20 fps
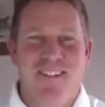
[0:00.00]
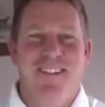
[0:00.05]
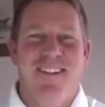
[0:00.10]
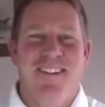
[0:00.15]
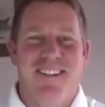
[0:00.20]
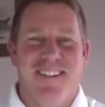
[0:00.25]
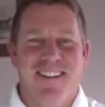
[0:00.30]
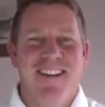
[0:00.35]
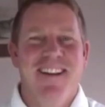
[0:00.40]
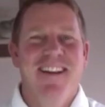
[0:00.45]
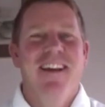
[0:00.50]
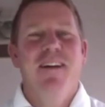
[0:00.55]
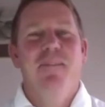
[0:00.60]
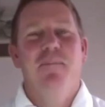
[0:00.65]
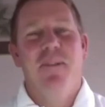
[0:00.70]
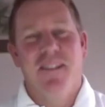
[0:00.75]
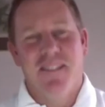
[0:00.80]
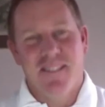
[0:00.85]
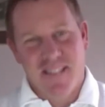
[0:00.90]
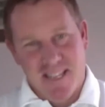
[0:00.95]
good.
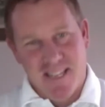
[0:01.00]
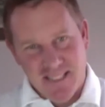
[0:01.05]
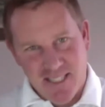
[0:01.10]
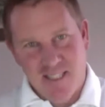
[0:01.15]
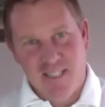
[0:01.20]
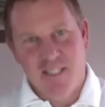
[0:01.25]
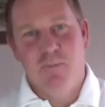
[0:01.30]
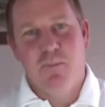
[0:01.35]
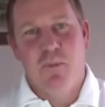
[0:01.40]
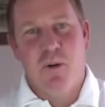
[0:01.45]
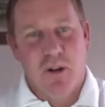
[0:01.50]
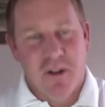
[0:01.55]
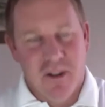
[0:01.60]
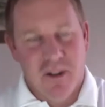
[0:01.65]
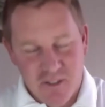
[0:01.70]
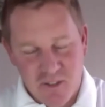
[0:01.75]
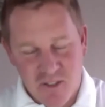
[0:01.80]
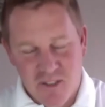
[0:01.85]
But it's nice that there's progress.